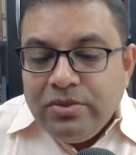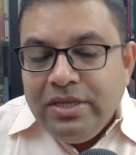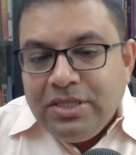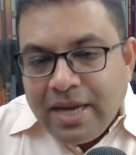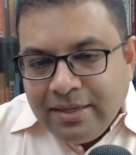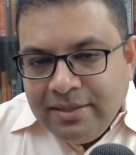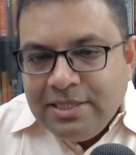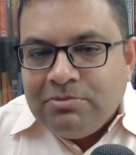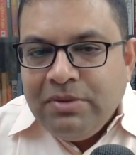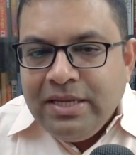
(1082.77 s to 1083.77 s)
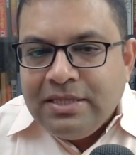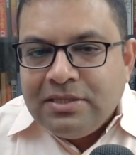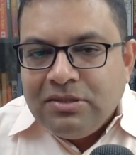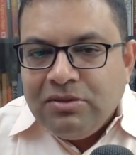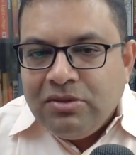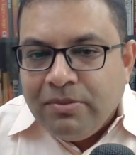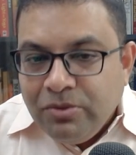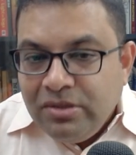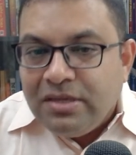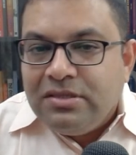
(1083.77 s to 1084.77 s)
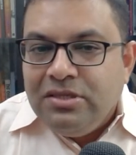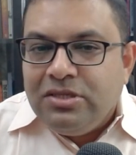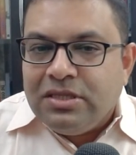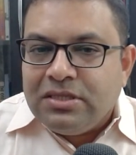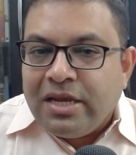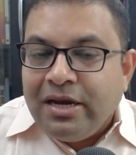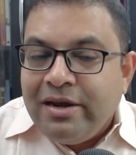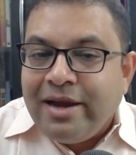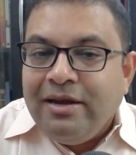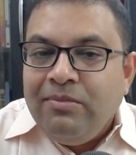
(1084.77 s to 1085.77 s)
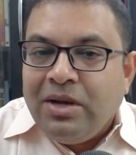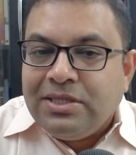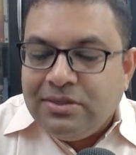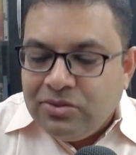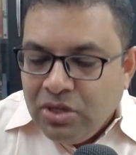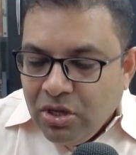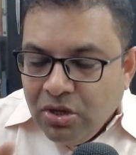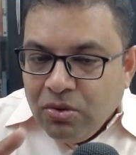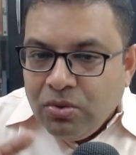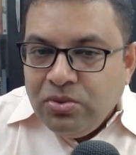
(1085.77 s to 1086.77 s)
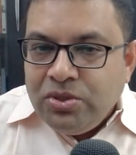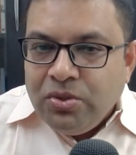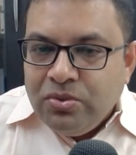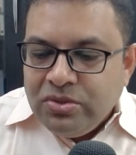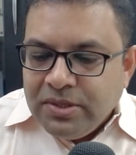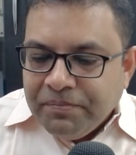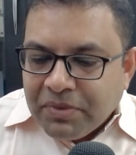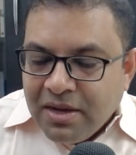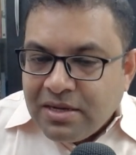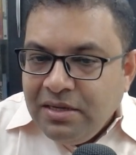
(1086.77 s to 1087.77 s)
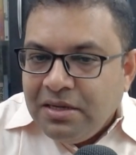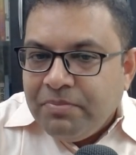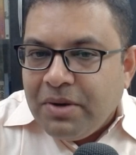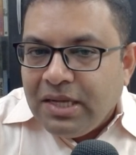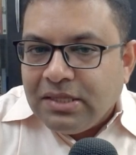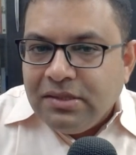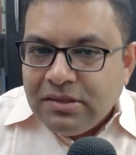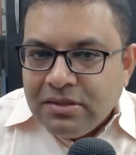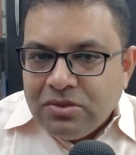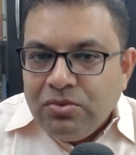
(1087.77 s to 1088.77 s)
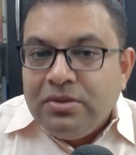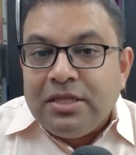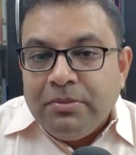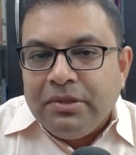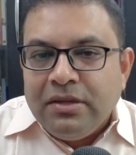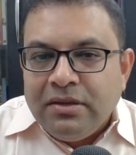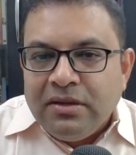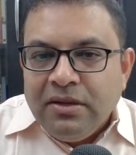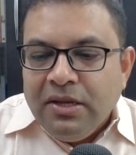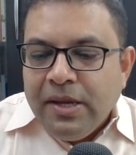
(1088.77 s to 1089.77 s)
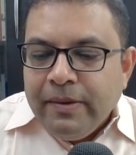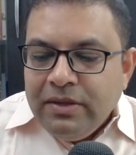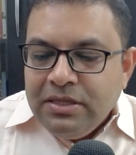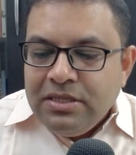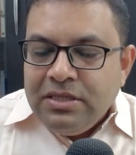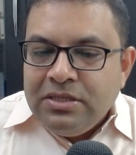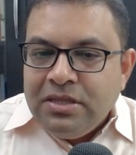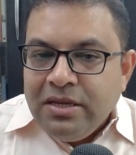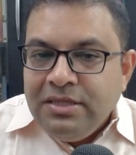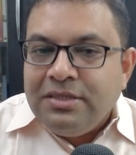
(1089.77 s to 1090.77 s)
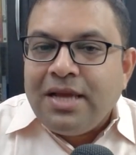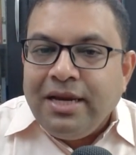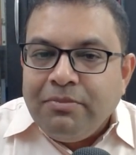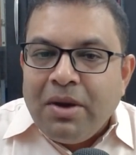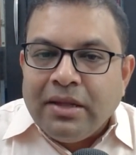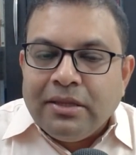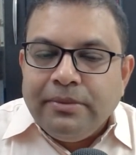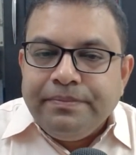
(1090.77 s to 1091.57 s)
you reach at this place, the Buddha's teachings and enlightened master, who shows a clear path through Satipatthana, is the insight path.